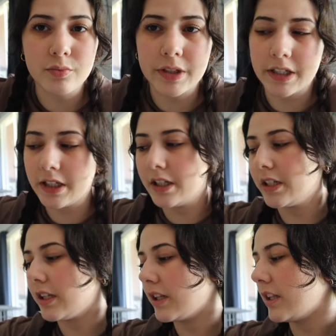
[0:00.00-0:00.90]

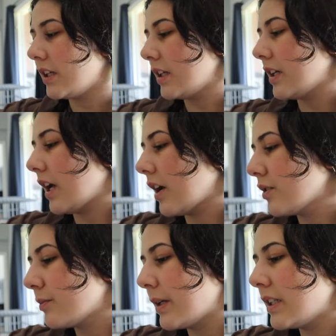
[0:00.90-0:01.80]
reading The
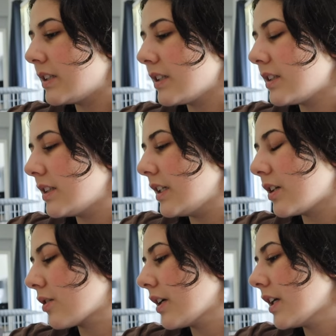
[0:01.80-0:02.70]
Housemaid's
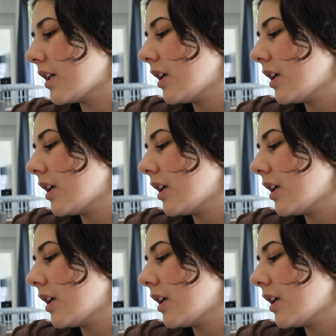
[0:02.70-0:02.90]
Secret.